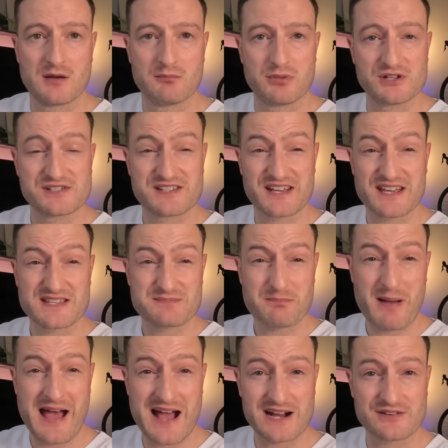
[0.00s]
Bulletin is
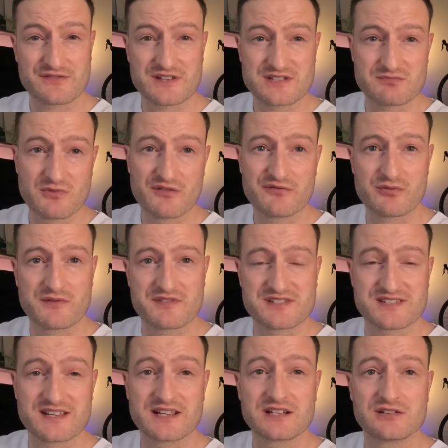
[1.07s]
packed this month with a
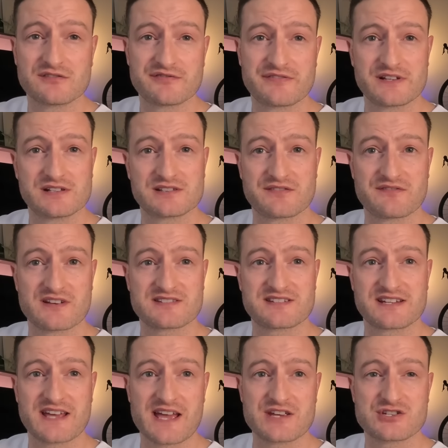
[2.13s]
single field
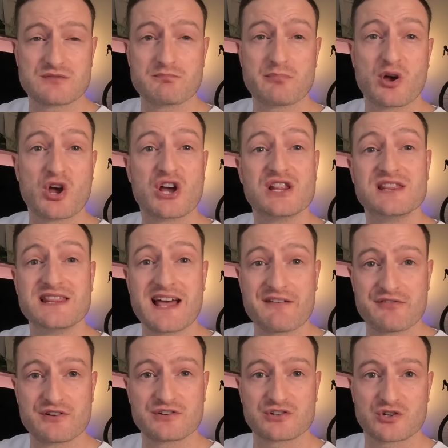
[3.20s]
investigation but
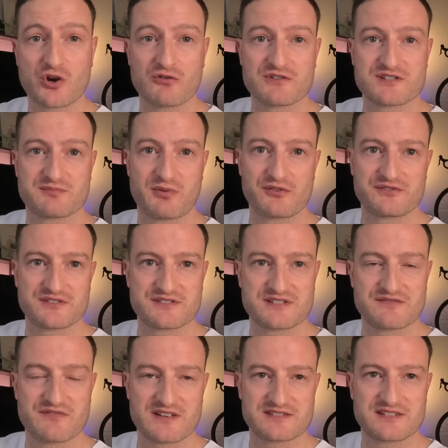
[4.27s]
11 correspondence
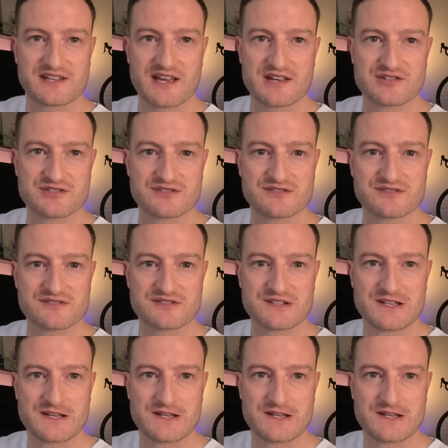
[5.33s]
investigations.